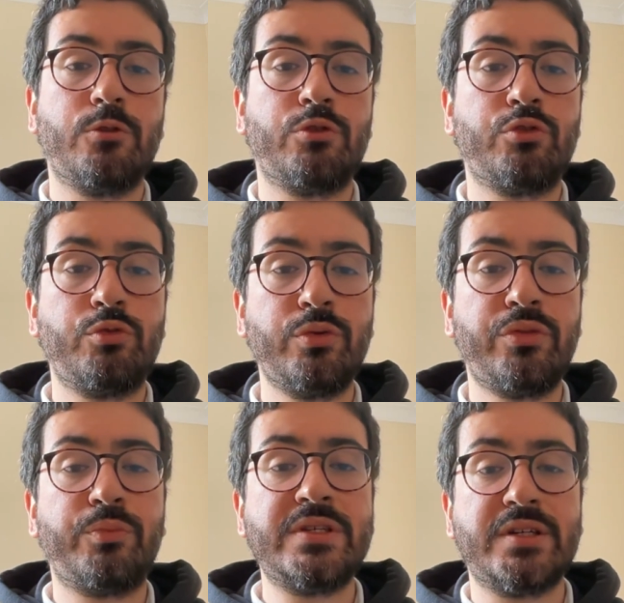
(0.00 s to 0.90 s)

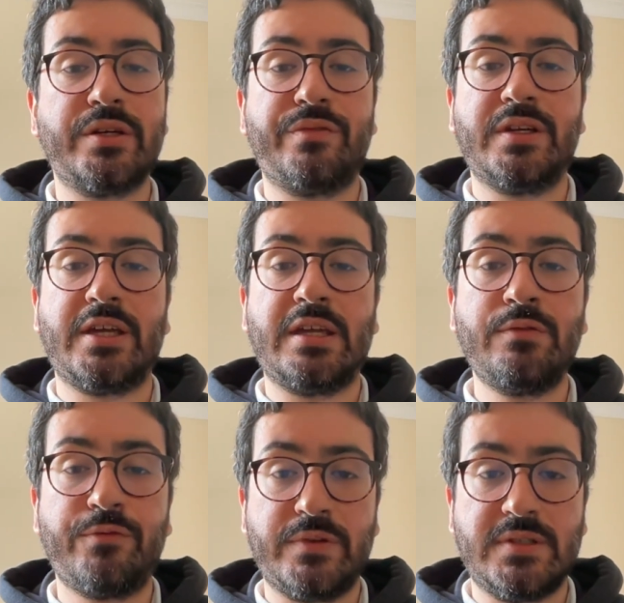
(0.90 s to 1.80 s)
truth-preserving
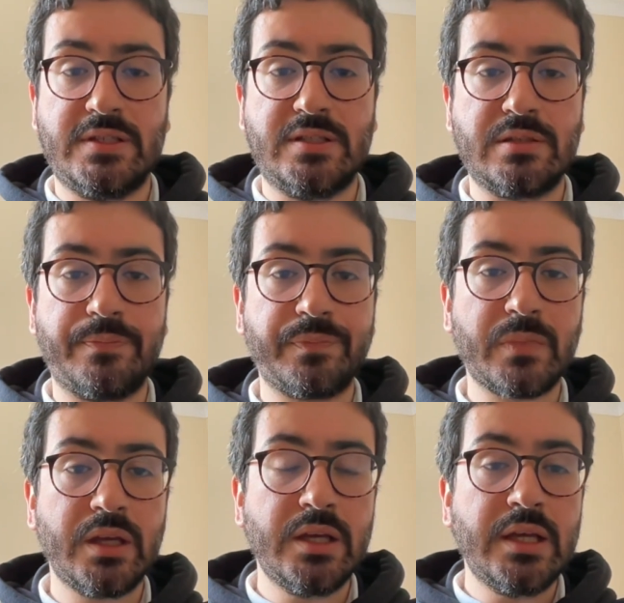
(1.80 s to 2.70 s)
inferences.
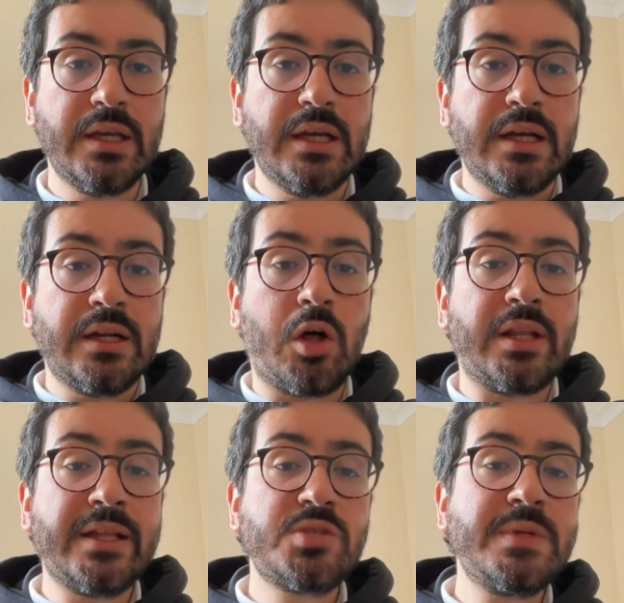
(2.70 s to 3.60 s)
Now,
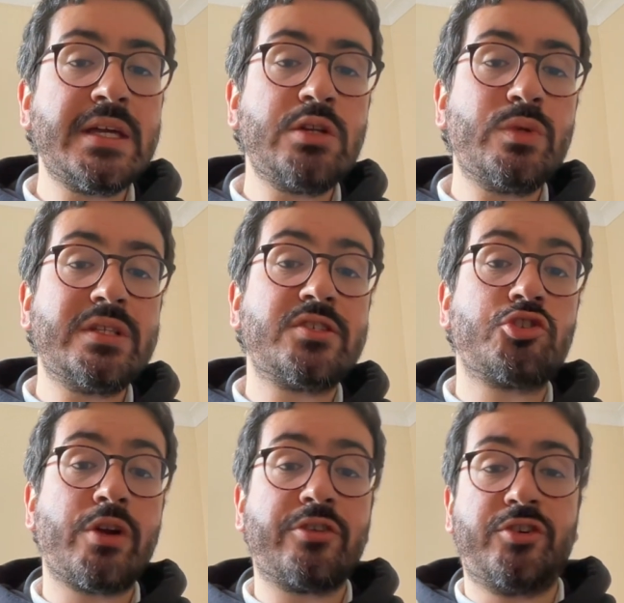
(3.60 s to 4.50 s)
let's begin with the
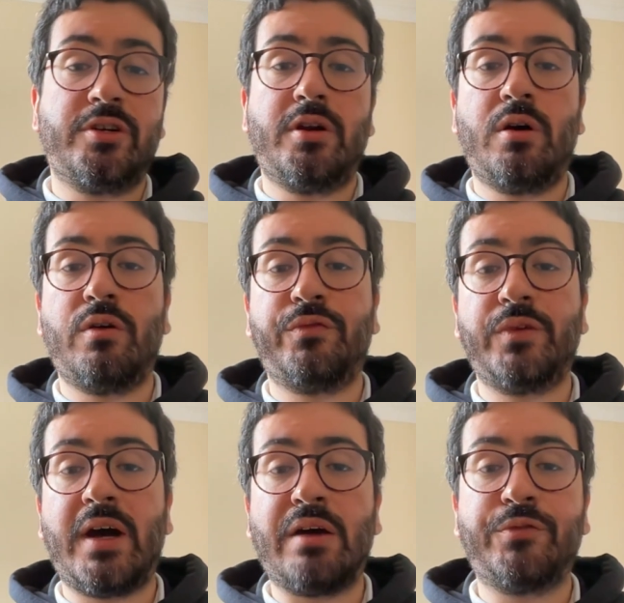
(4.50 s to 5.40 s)
structure of
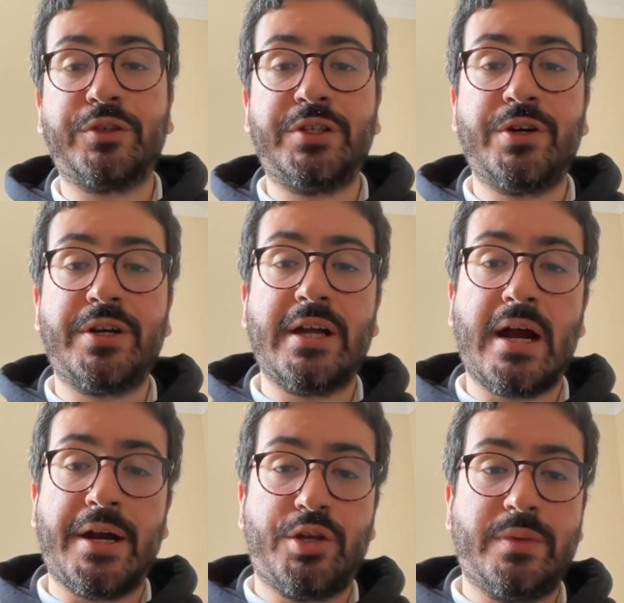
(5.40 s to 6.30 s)
a fortiori
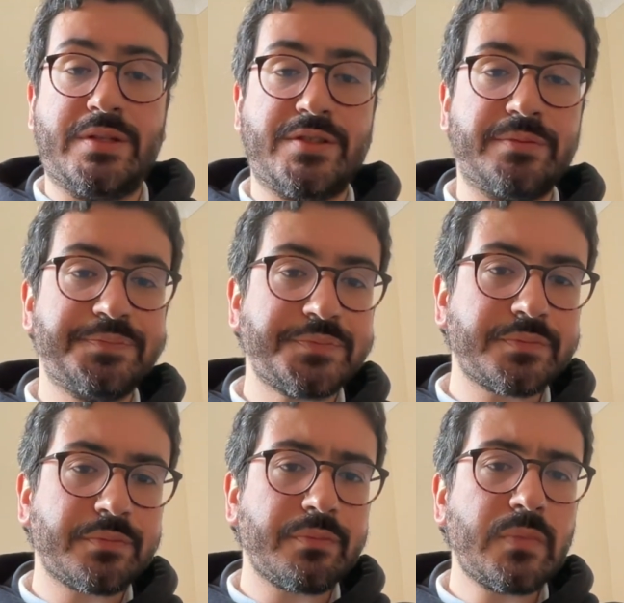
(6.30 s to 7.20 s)
arguments.
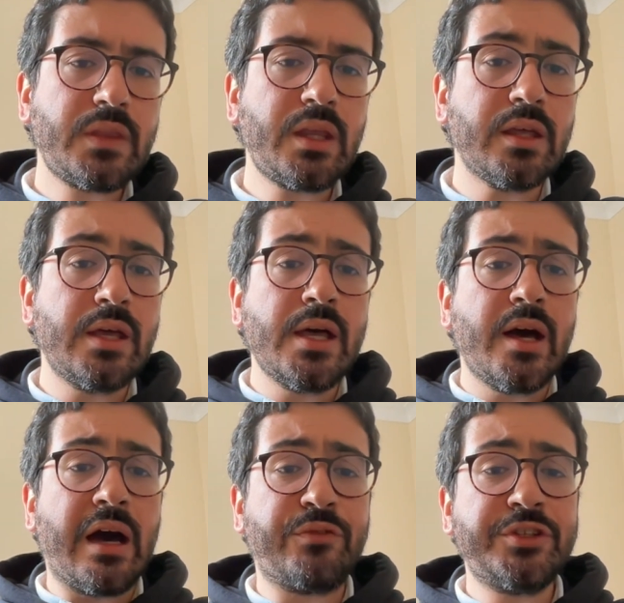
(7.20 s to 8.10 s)

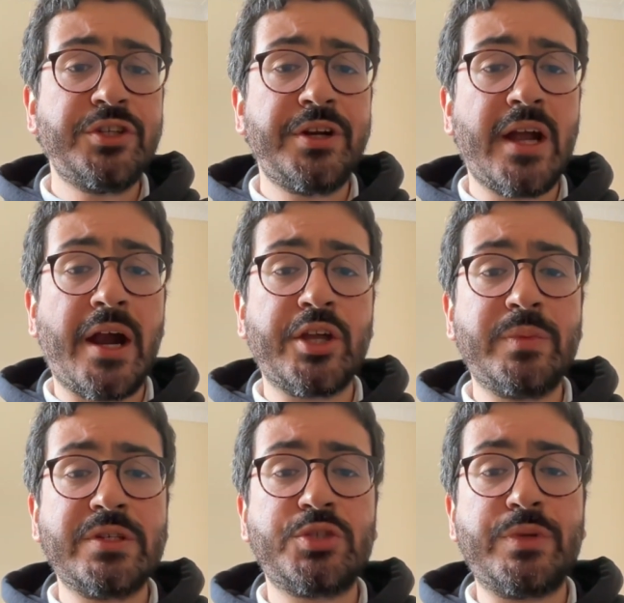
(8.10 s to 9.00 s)
A fortiori
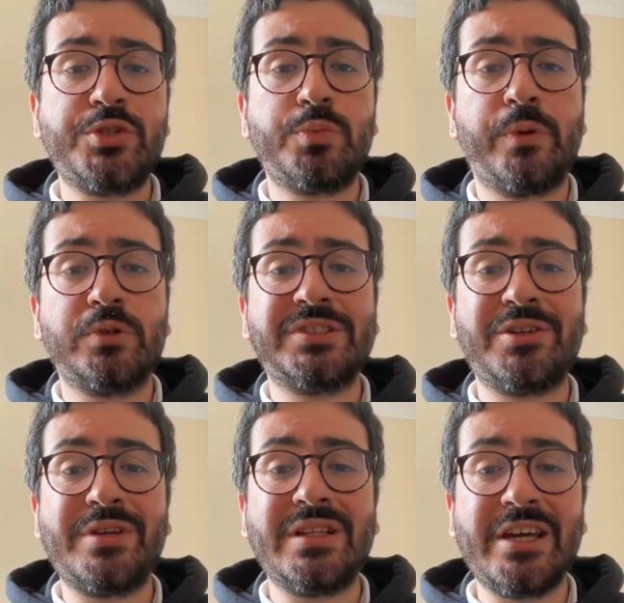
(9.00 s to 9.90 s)
arguments presuppose
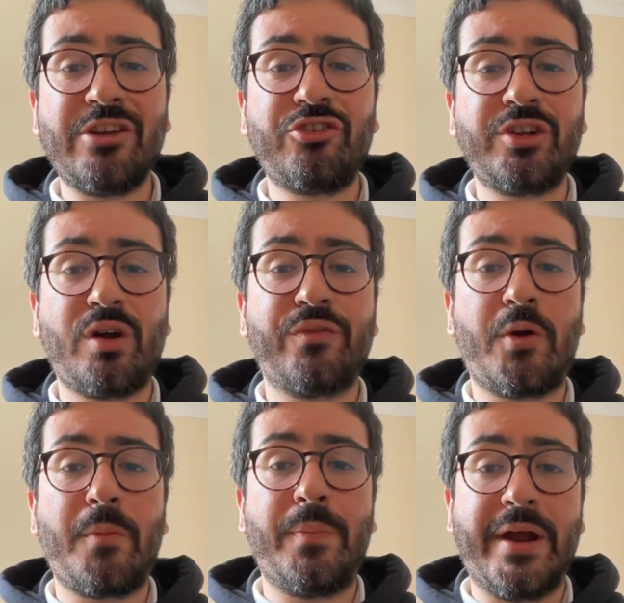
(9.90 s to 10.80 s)
a relation of
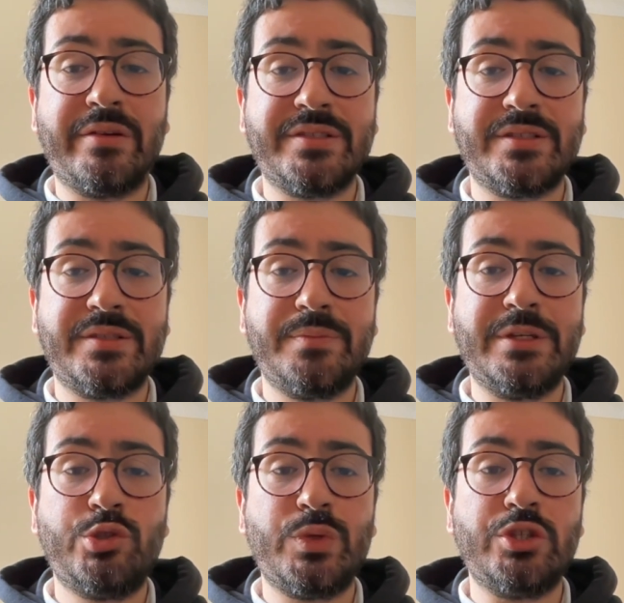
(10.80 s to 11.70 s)
comparison
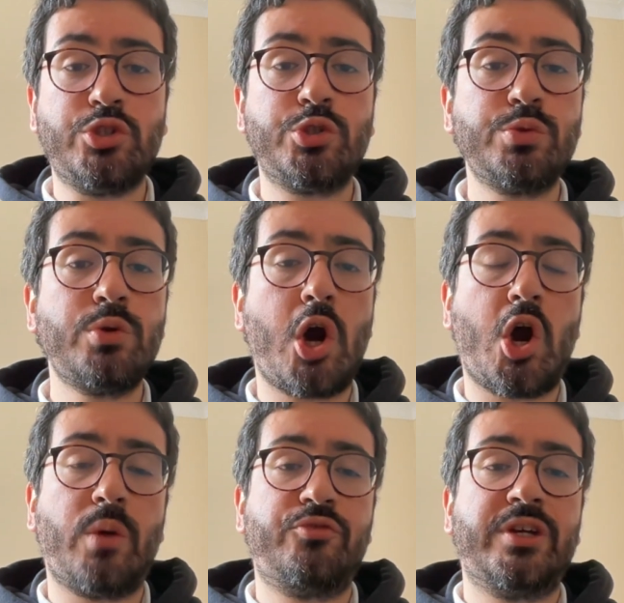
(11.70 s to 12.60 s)
between two
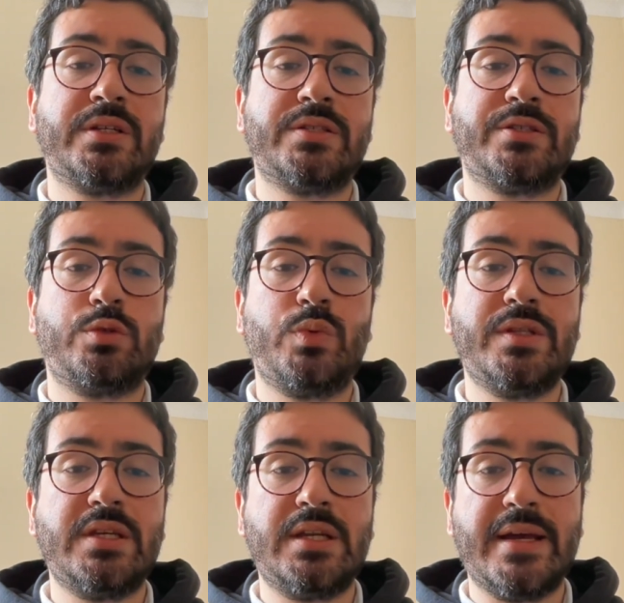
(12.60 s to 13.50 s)
objects
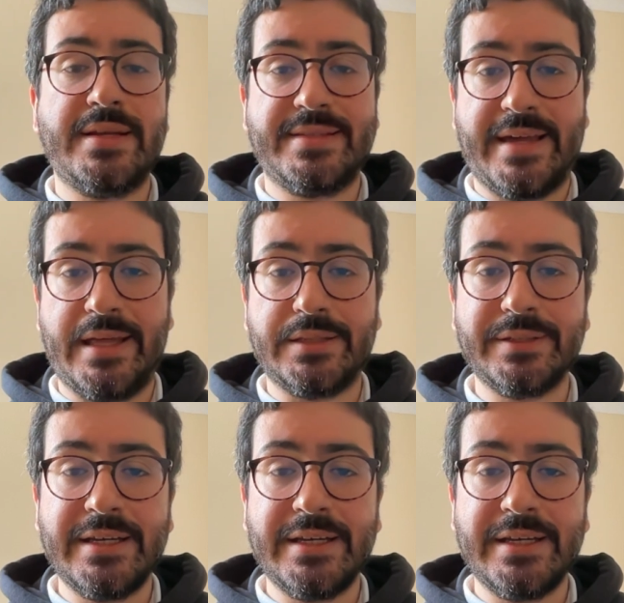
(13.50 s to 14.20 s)
within a scale.